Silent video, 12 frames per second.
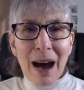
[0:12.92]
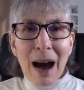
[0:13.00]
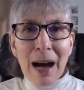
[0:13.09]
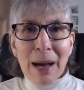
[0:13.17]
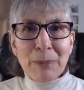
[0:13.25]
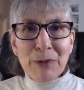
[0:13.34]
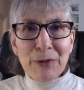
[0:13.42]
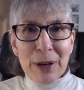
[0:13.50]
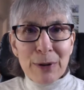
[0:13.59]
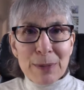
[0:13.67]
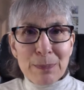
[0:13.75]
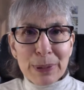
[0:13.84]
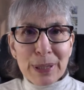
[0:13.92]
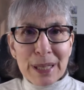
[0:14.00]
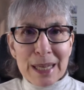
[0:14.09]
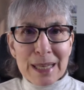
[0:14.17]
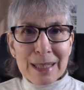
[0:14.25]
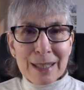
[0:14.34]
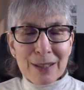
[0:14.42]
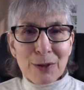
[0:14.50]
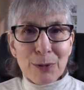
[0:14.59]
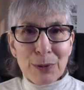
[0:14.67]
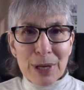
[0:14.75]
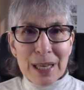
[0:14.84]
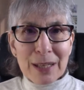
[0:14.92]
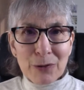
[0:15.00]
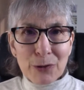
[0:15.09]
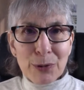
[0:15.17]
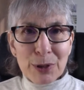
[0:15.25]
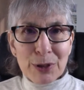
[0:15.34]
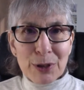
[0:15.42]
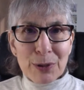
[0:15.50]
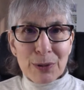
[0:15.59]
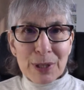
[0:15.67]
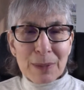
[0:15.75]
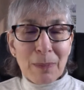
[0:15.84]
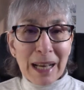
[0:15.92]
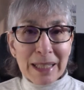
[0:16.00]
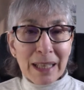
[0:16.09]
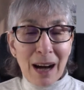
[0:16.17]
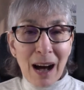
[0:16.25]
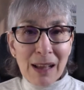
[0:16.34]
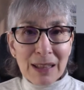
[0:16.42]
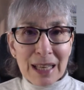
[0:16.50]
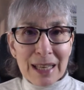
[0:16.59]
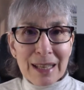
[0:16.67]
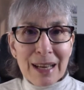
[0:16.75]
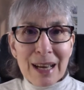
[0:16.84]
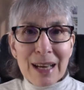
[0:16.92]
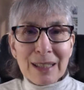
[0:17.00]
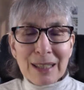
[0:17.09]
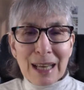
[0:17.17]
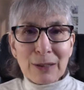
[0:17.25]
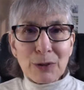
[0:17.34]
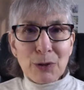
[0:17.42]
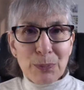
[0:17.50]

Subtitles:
I'm very pleased to introduce my colleague, Dr.